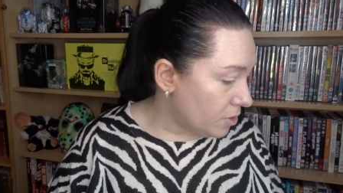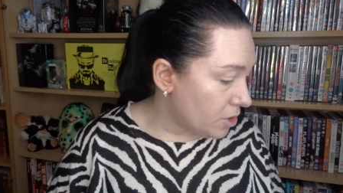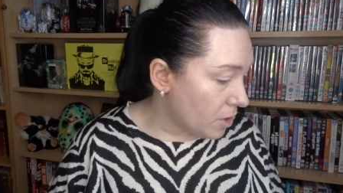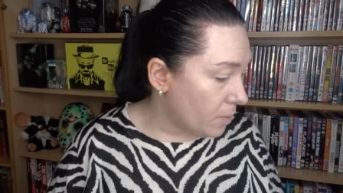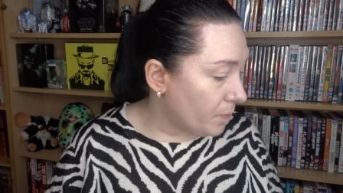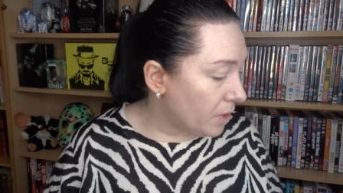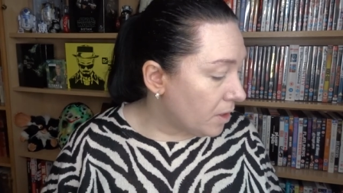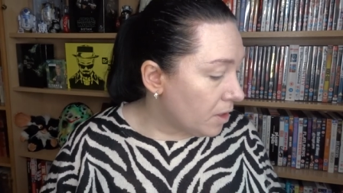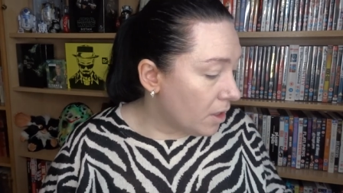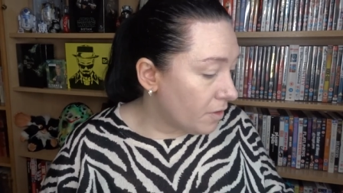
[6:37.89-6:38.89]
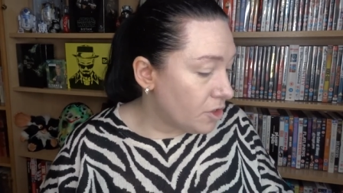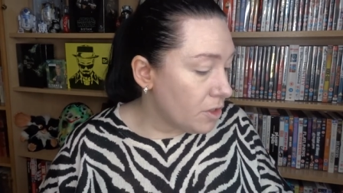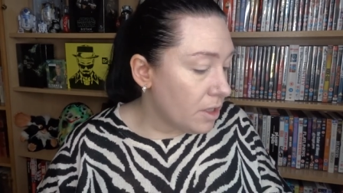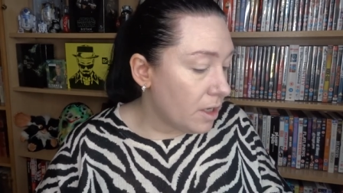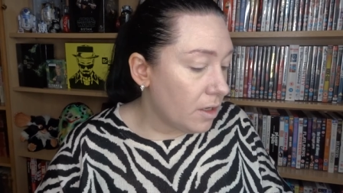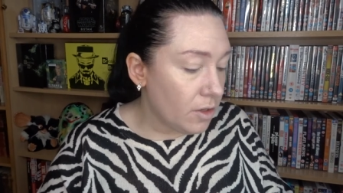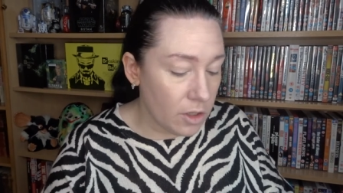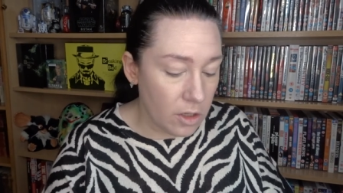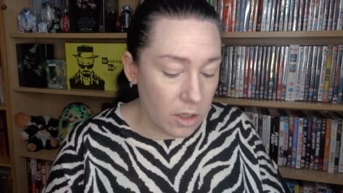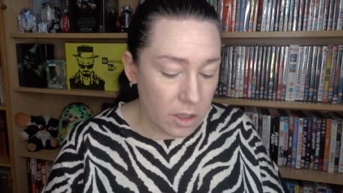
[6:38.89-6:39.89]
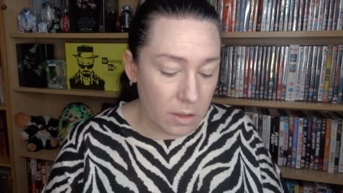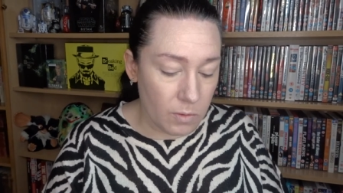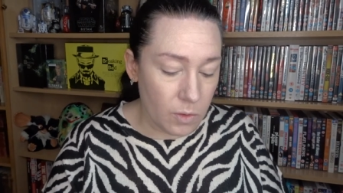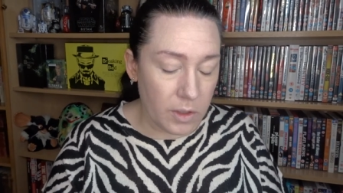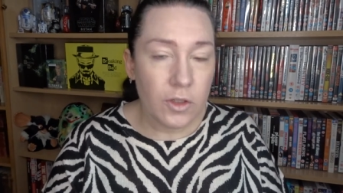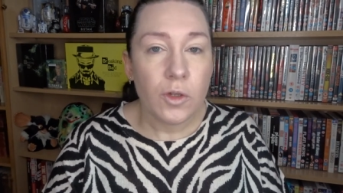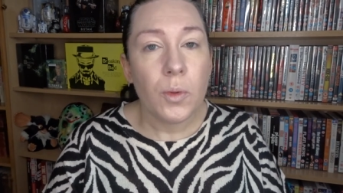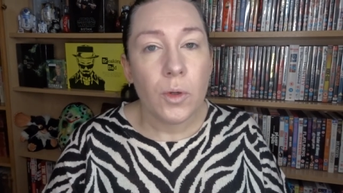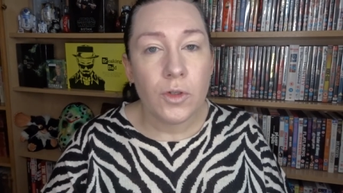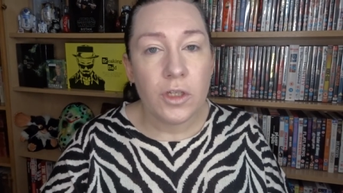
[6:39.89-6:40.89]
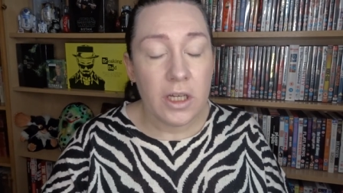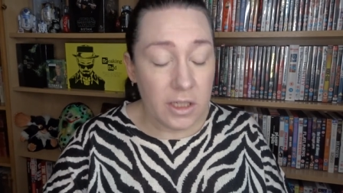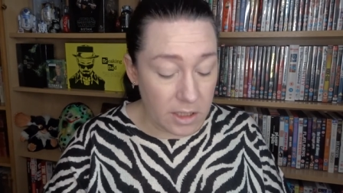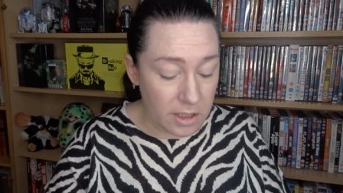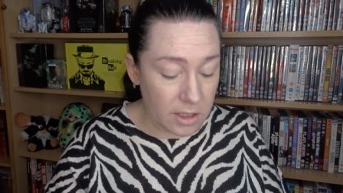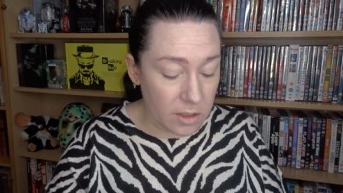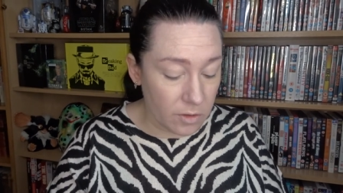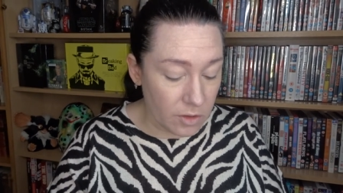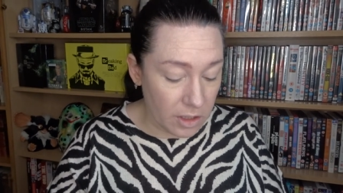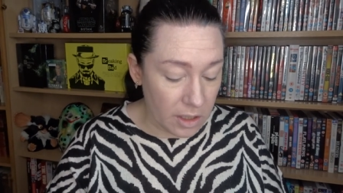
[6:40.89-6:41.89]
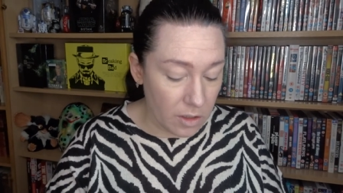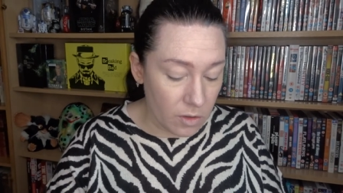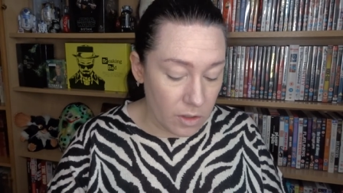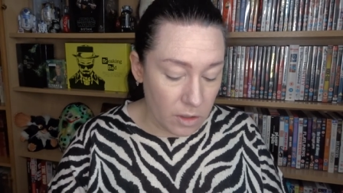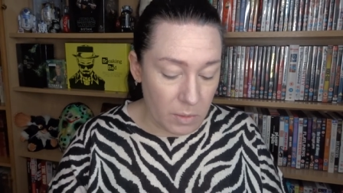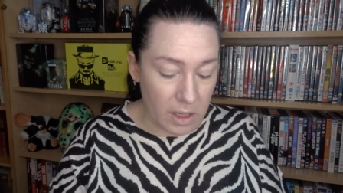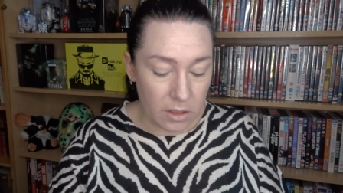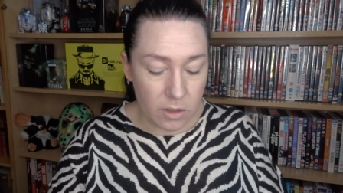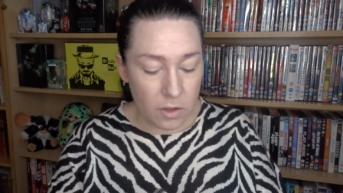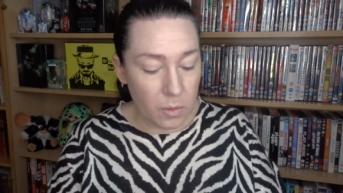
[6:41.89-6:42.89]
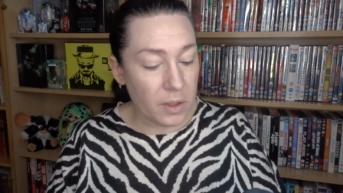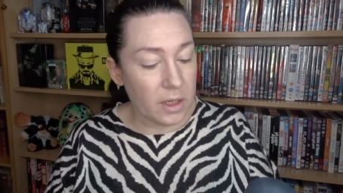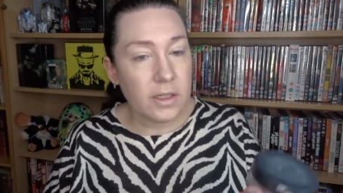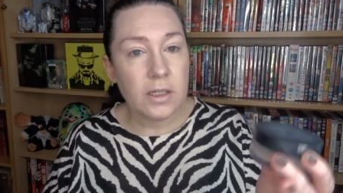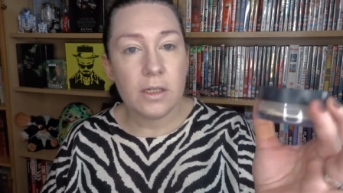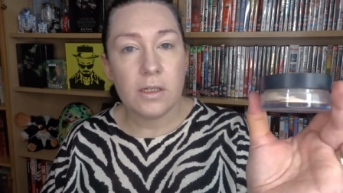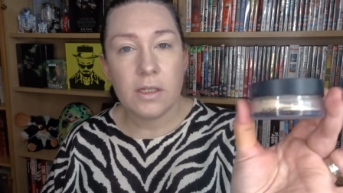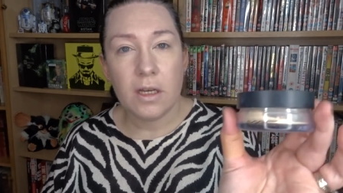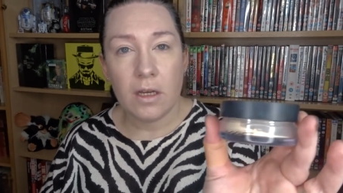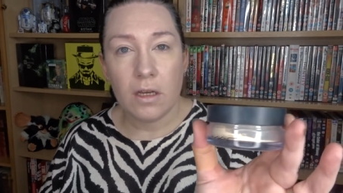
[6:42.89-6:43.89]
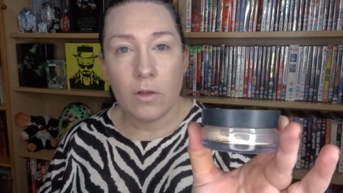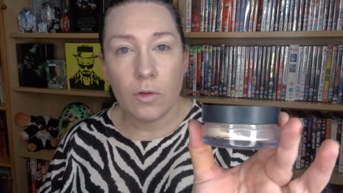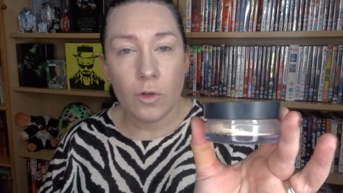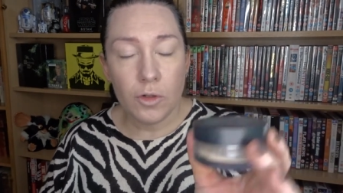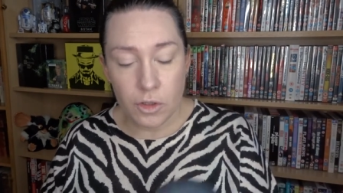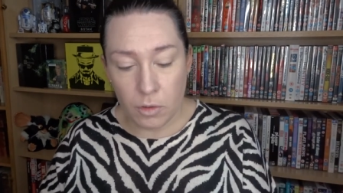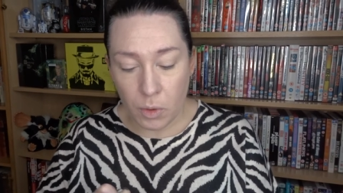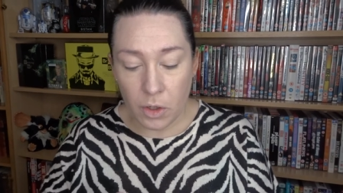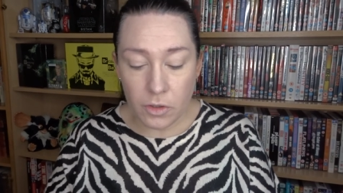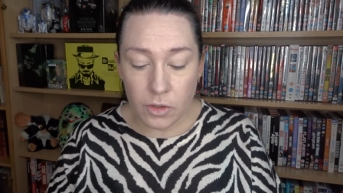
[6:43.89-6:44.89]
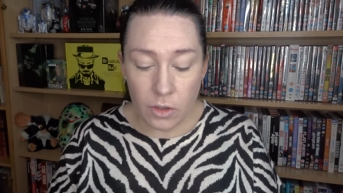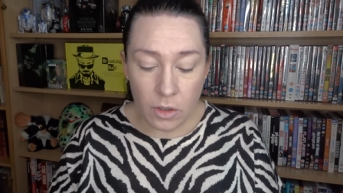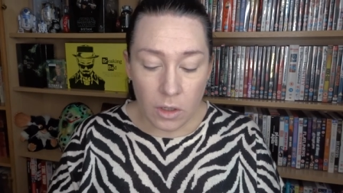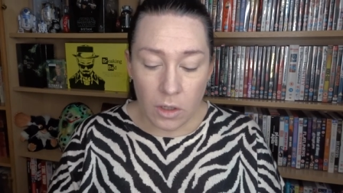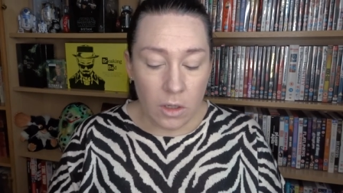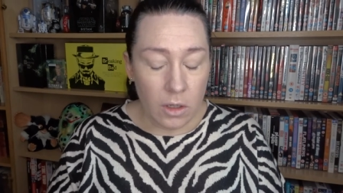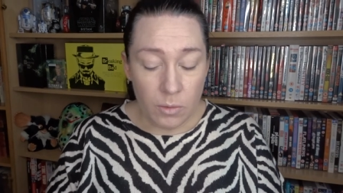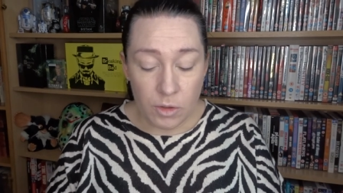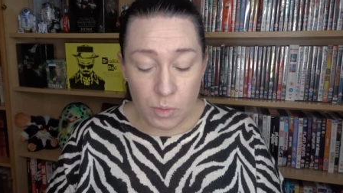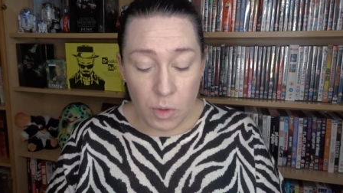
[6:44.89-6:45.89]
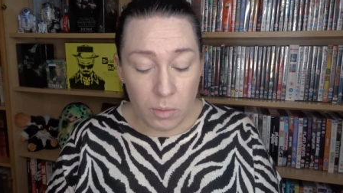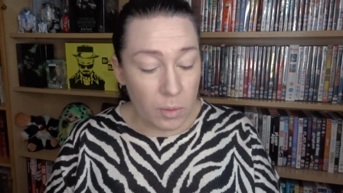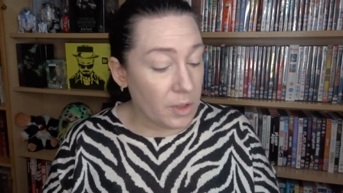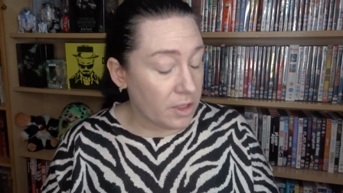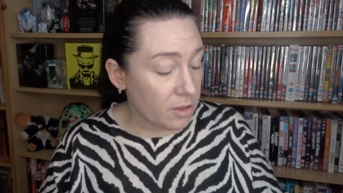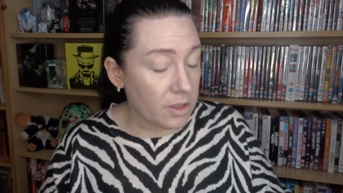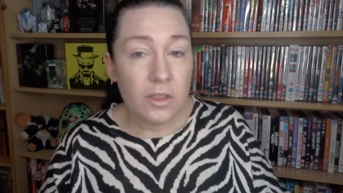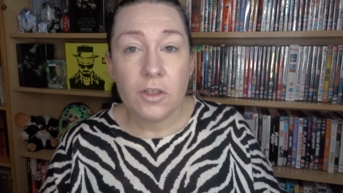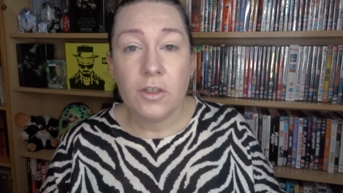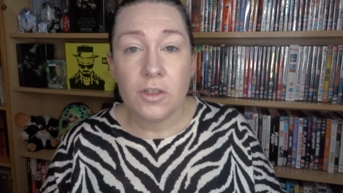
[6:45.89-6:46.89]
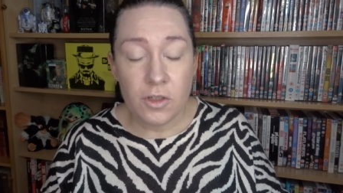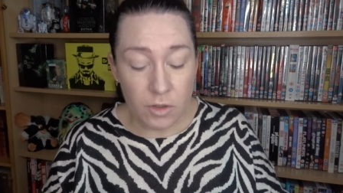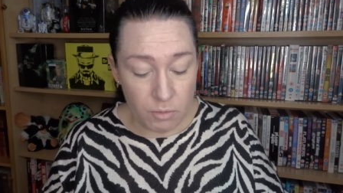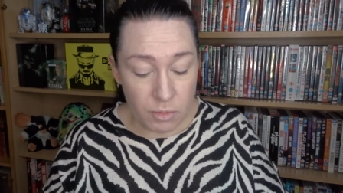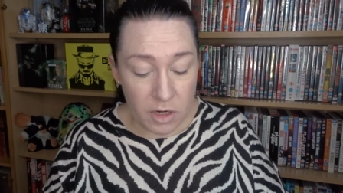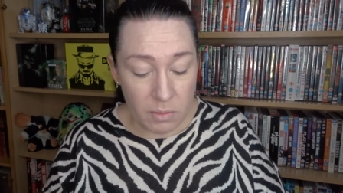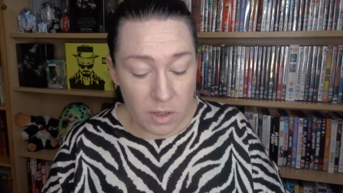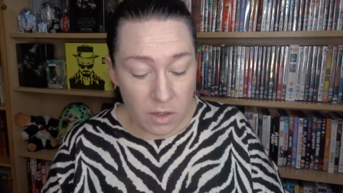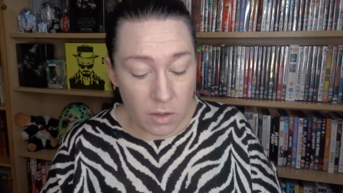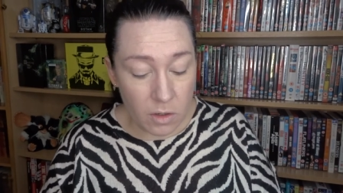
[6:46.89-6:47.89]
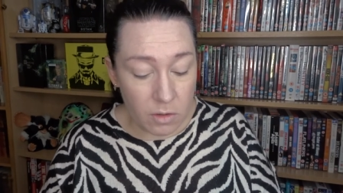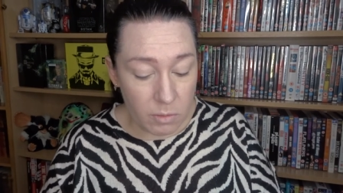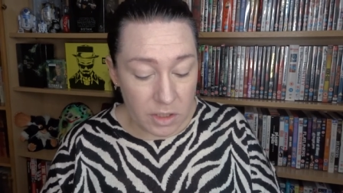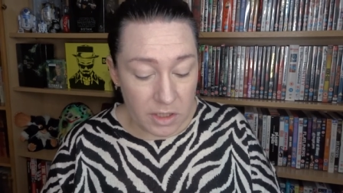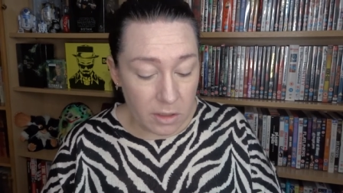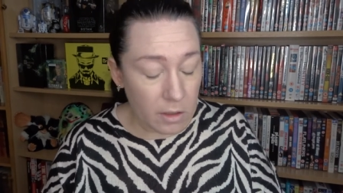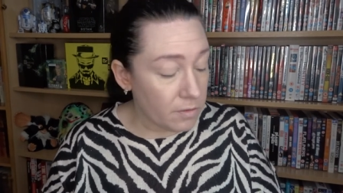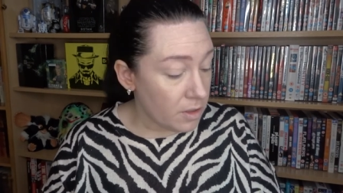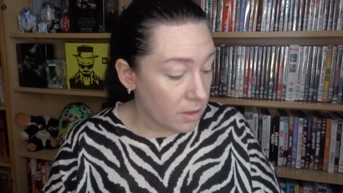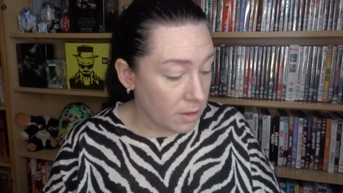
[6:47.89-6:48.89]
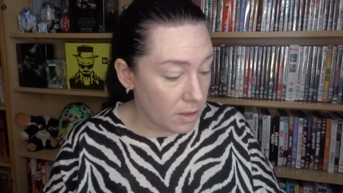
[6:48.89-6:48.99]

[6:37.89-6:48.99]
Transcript: So I've done that. Now I am going to put, yes, this is another thing I got in the MAC shop. It is a loose powder, which is probably nearly done, and it's going to break my heart because I love it.